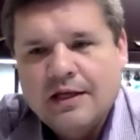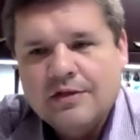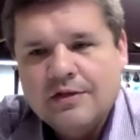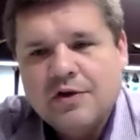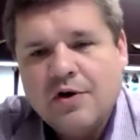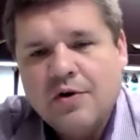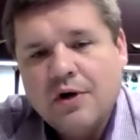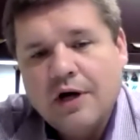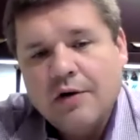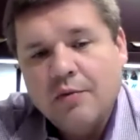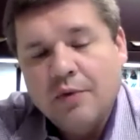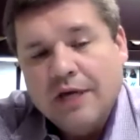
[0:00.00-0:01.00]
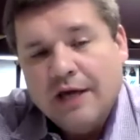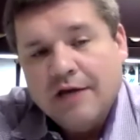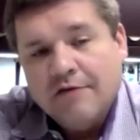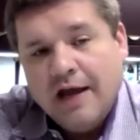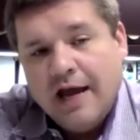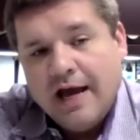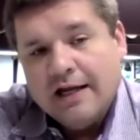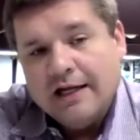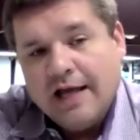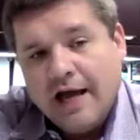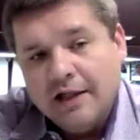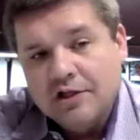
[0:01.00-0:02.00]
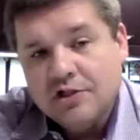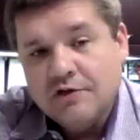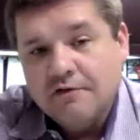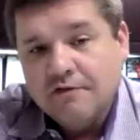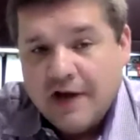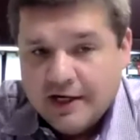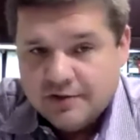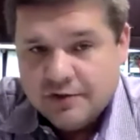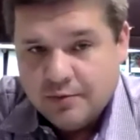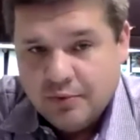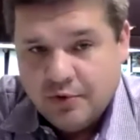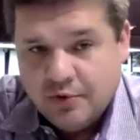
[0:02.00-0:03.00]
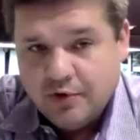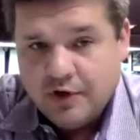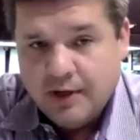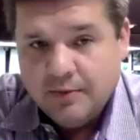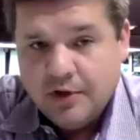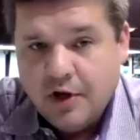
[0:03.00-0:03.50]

So we have had a college advisor program